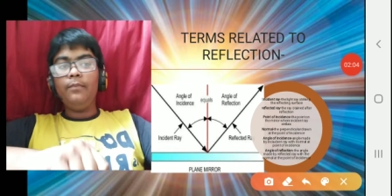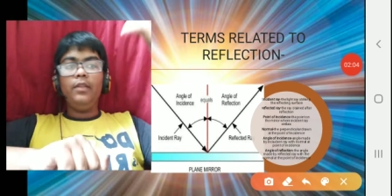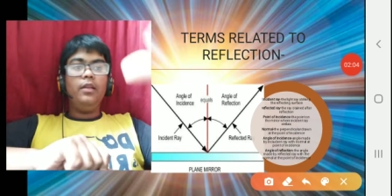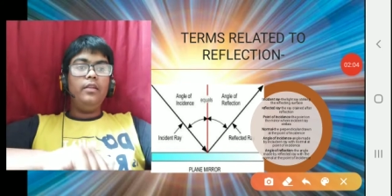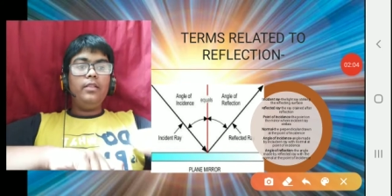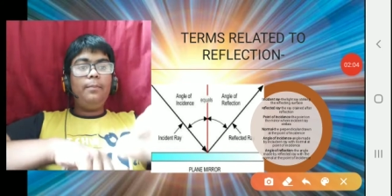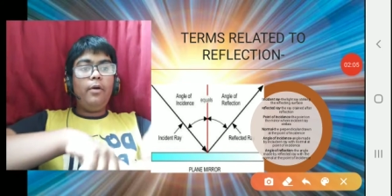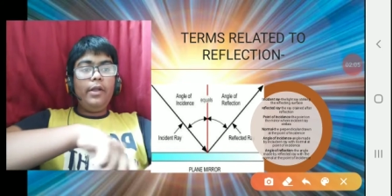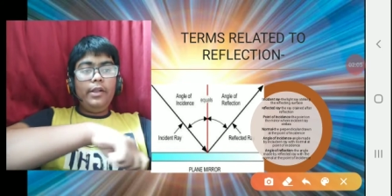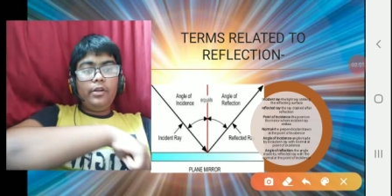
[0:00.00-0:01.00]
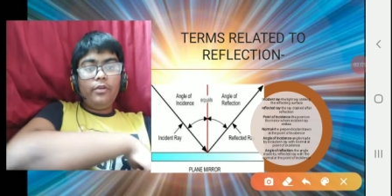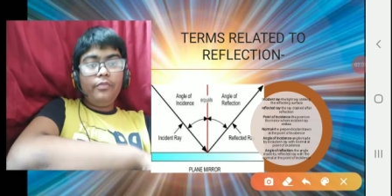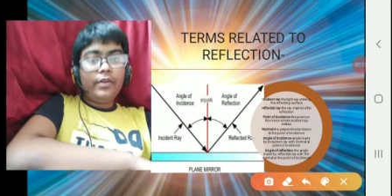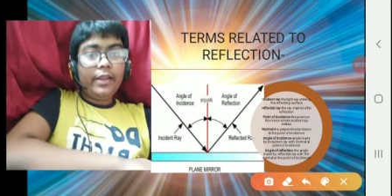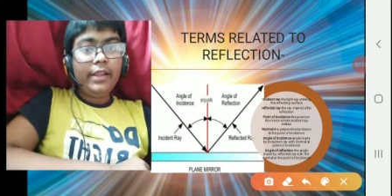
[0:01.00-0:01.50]
point of
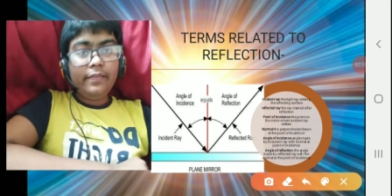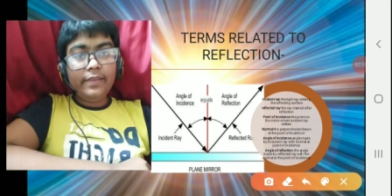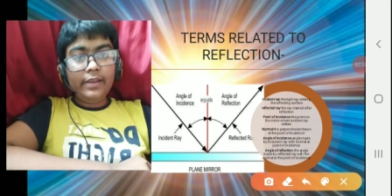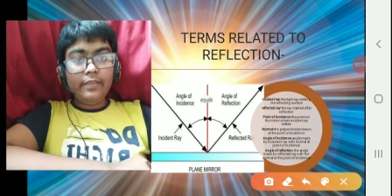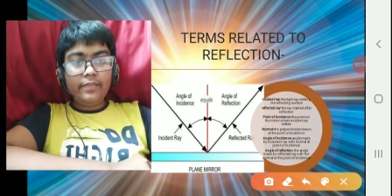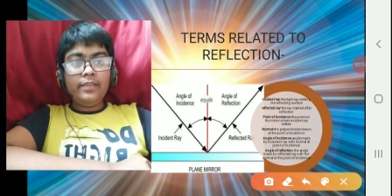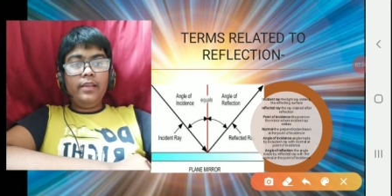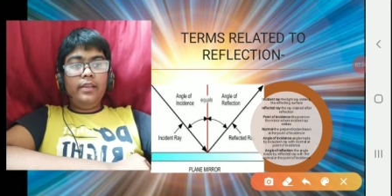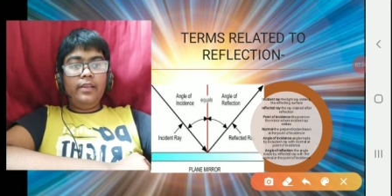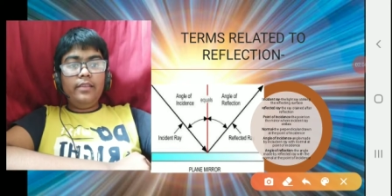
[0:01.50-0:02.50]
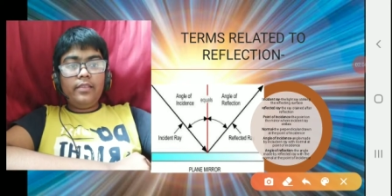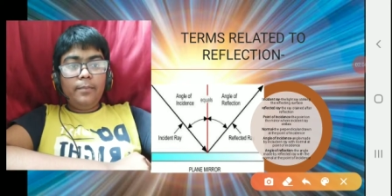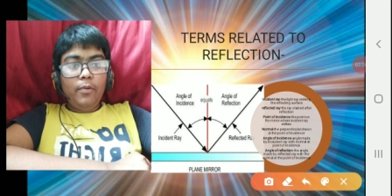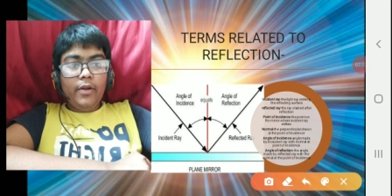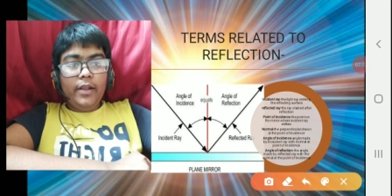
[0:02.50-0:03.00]
incidence is the point
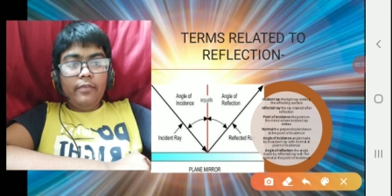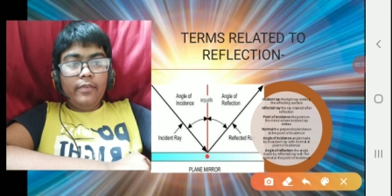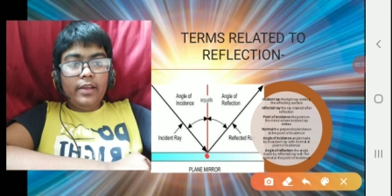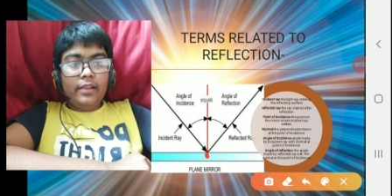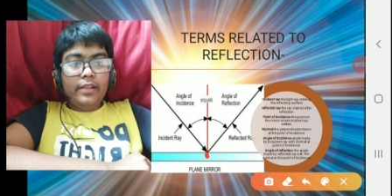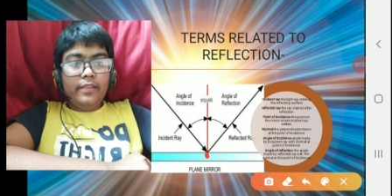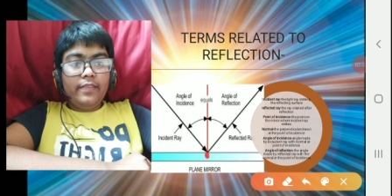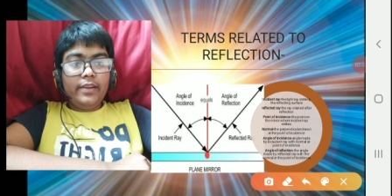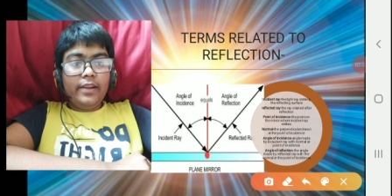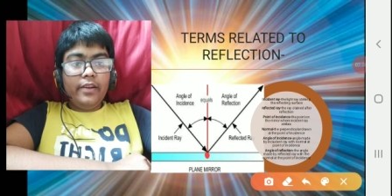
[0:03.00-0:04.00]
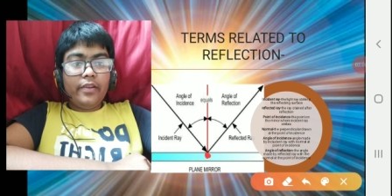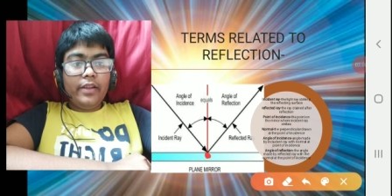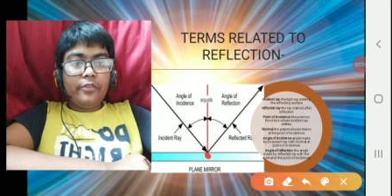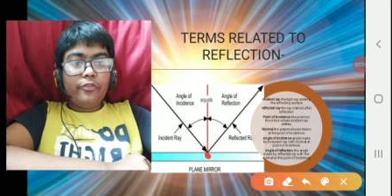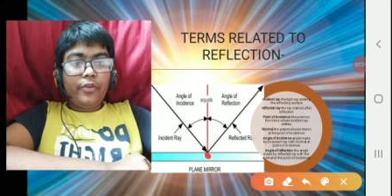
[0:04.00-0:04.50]
where the incident ray strikes
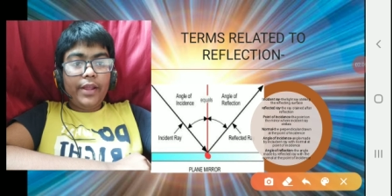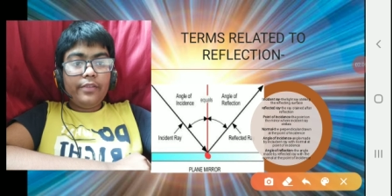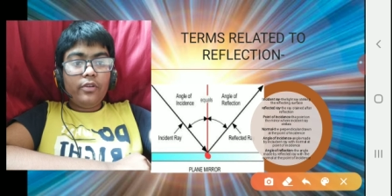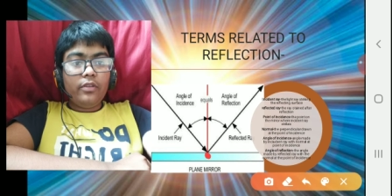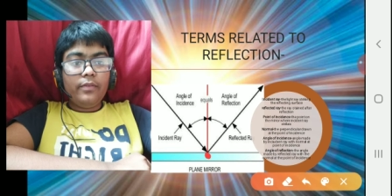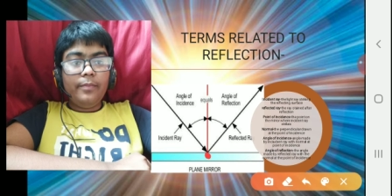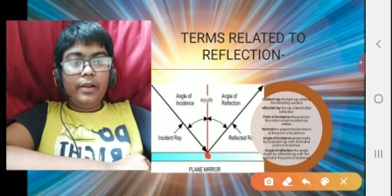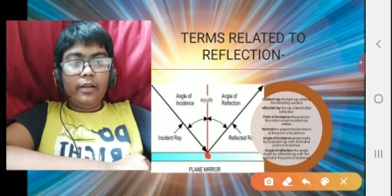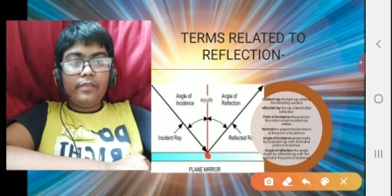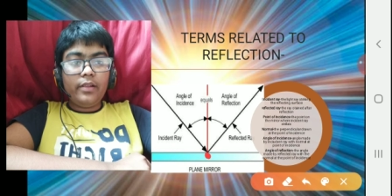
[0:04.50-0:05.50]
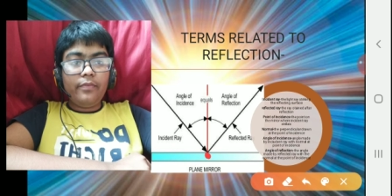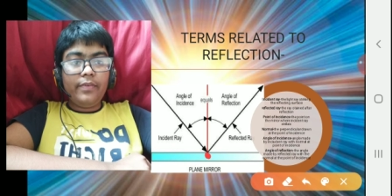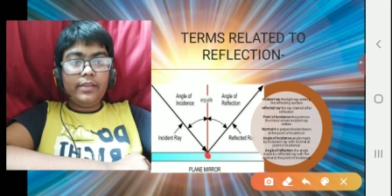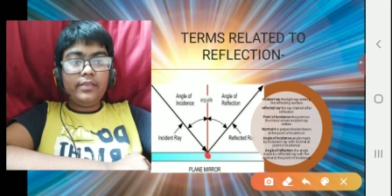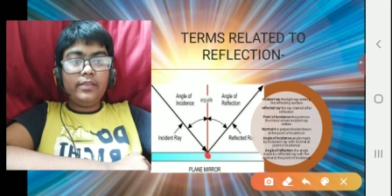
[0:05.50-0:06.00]
on the mirror surface. So
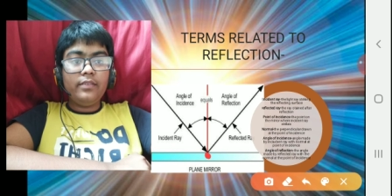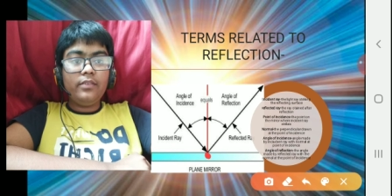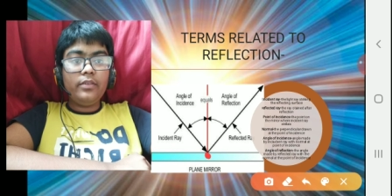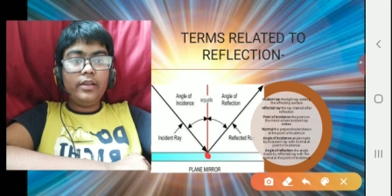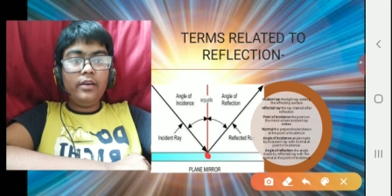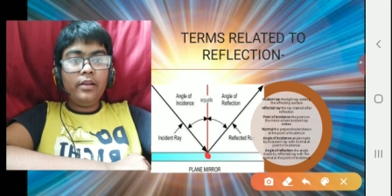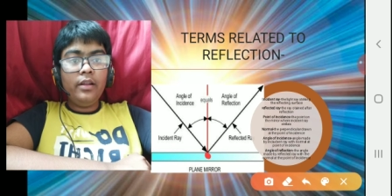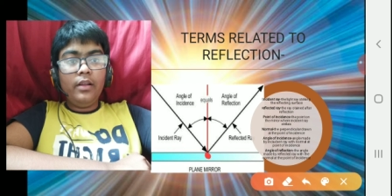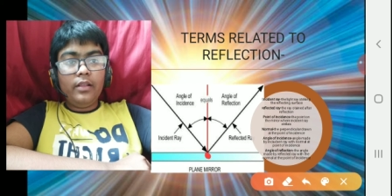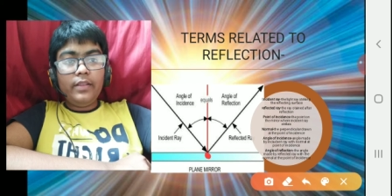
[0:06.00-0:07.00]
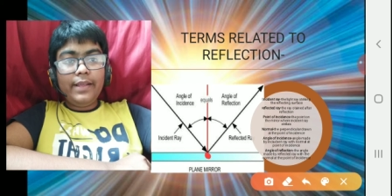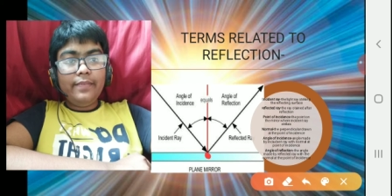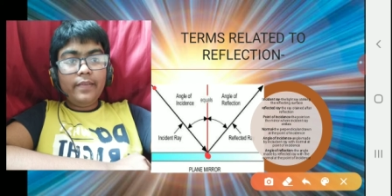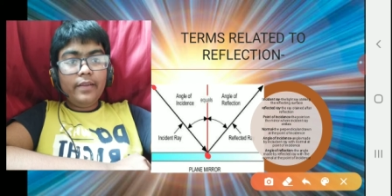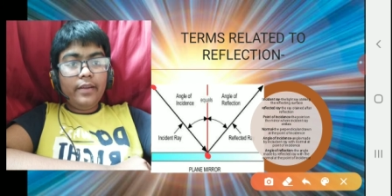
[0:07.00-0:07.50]
here the incident ray
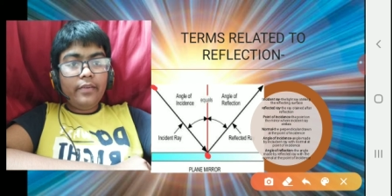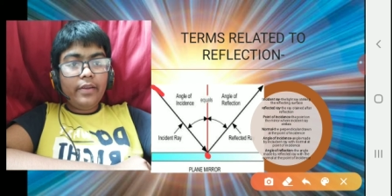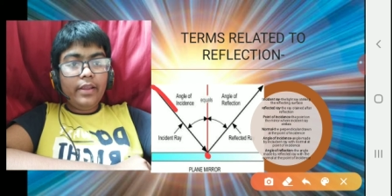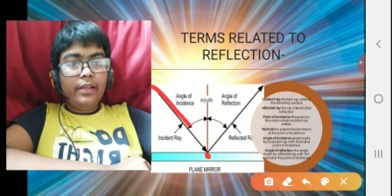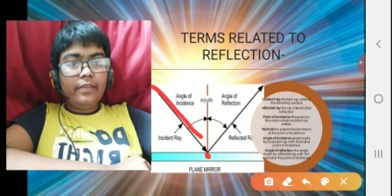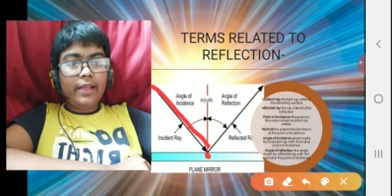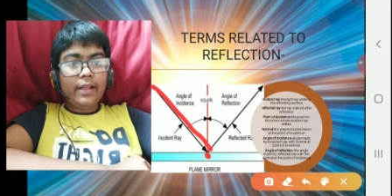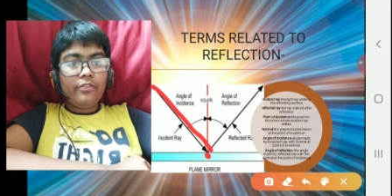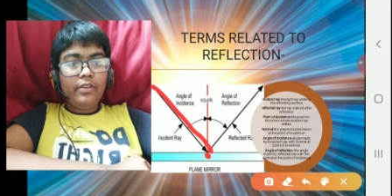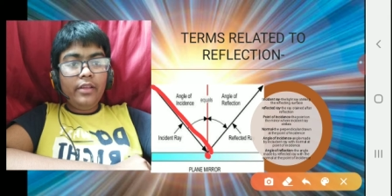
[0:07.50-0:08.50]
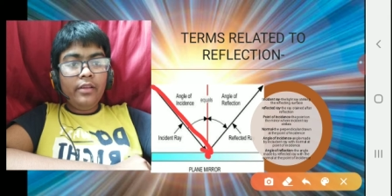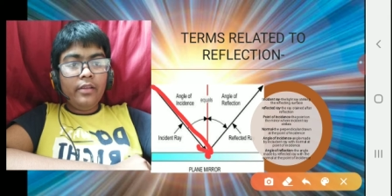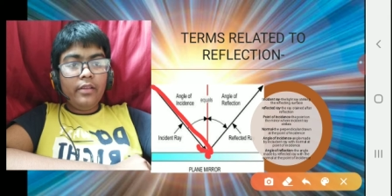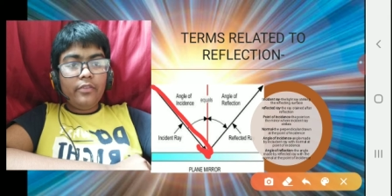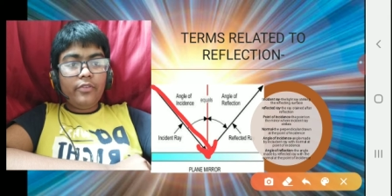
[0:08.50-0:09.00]
is actually striking
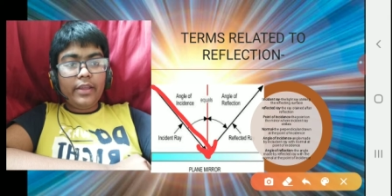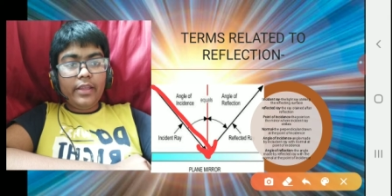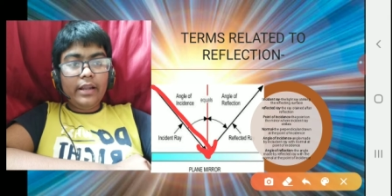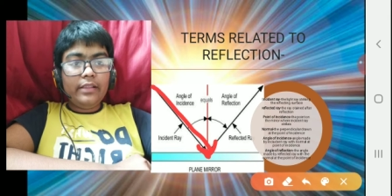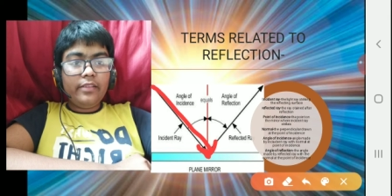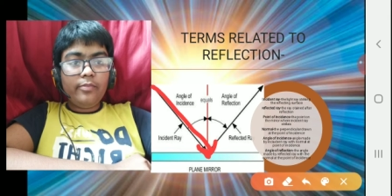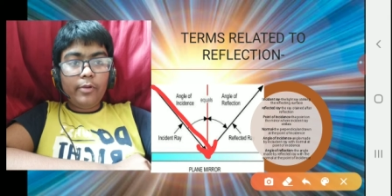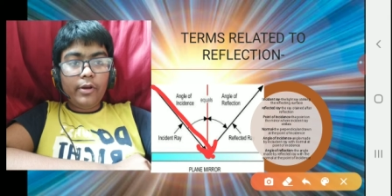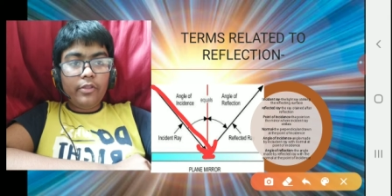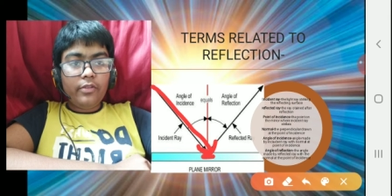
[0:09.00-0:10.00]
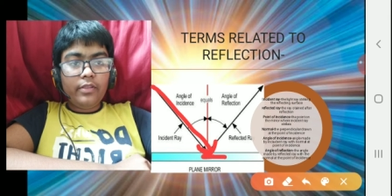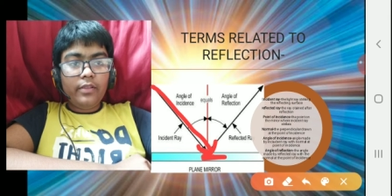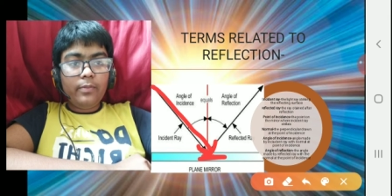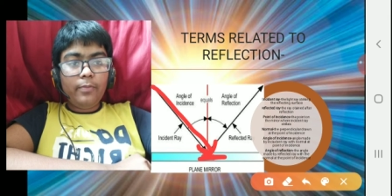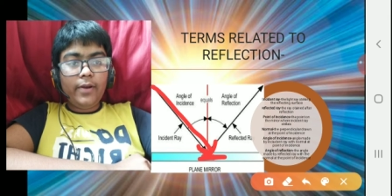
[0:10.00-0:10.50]
at this point. So this point is
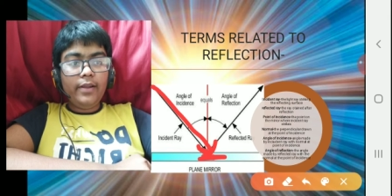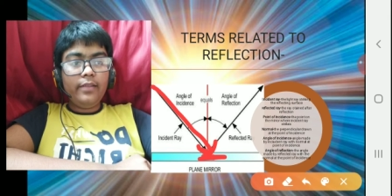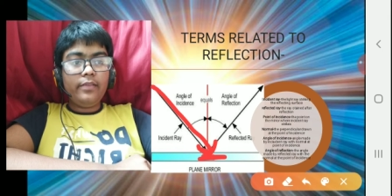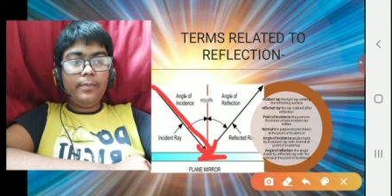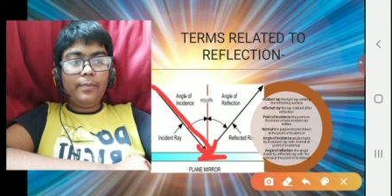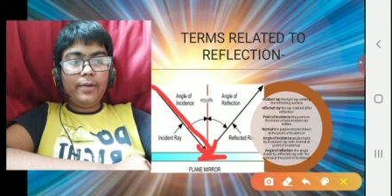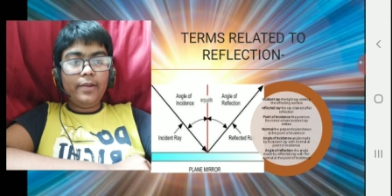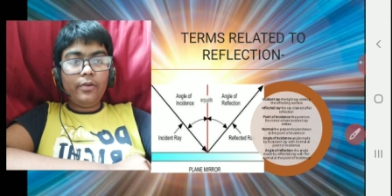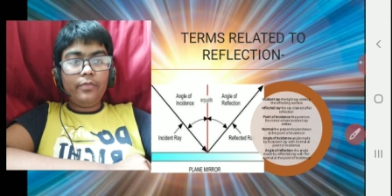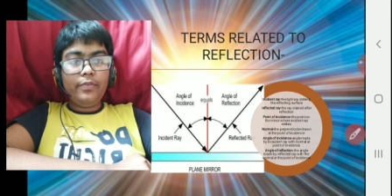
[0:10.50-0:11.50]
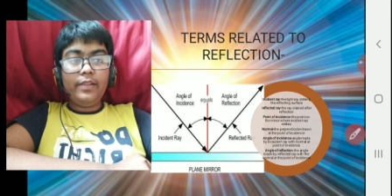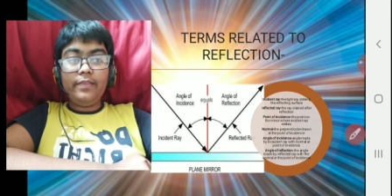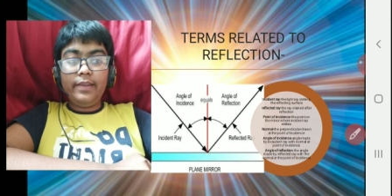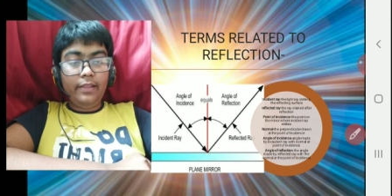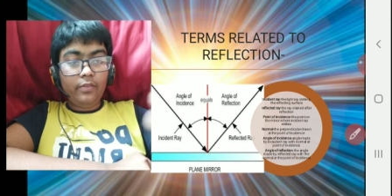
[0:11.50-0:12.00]
the point of incidence on
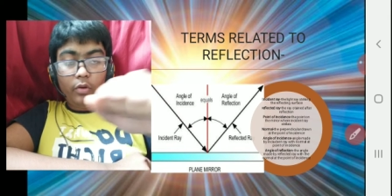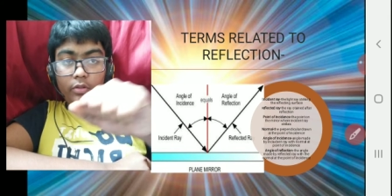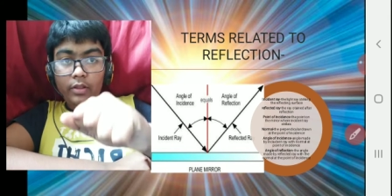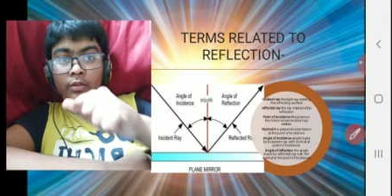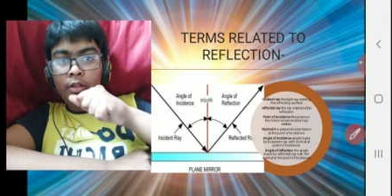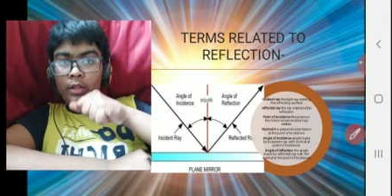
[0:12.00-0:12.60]
the mirror.